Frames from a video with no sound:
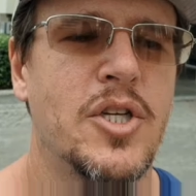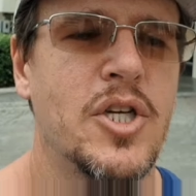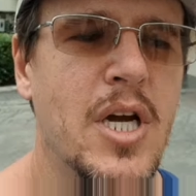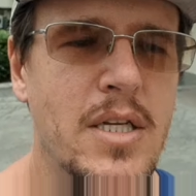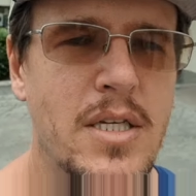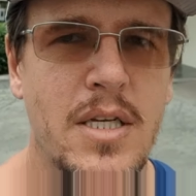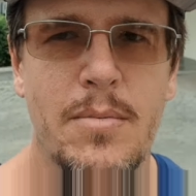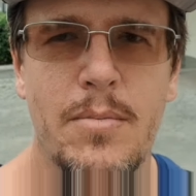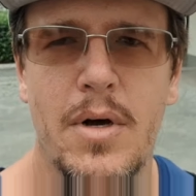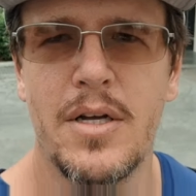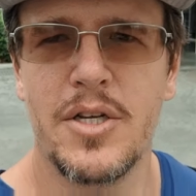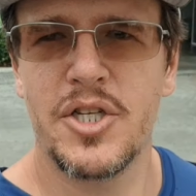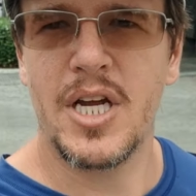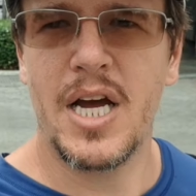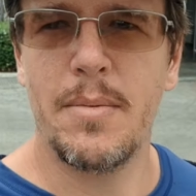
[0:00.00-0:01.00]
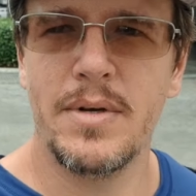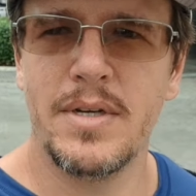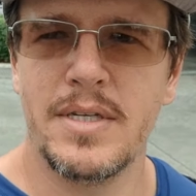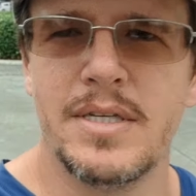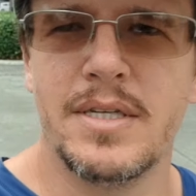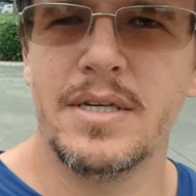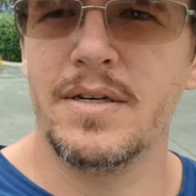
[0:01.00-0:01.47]
to the mall
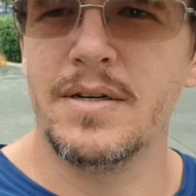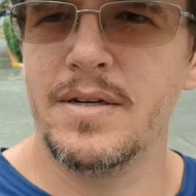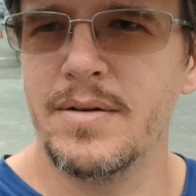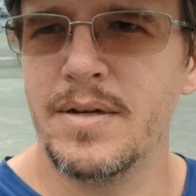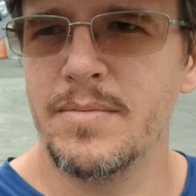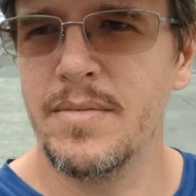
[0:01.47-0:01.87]
shopping to